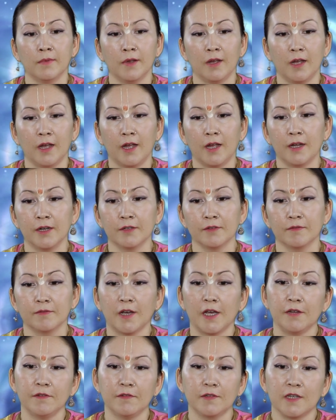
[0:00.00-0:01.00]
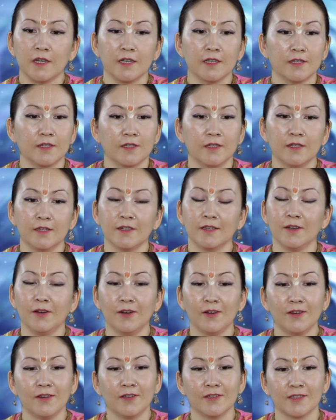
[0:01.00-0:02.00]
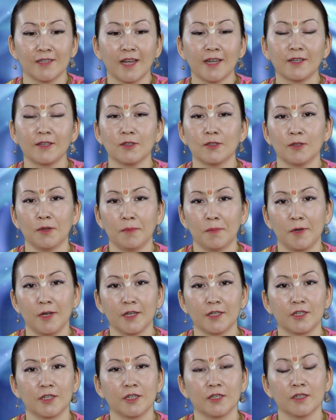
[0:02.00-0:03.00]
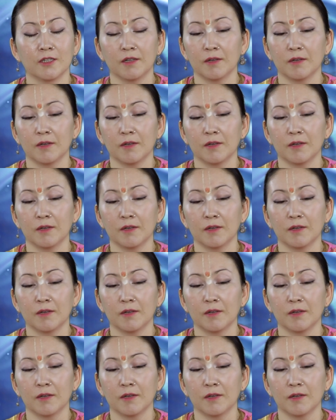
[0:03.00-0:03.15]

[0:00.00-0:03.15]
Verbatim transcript: and wife says, oh, thank you so much,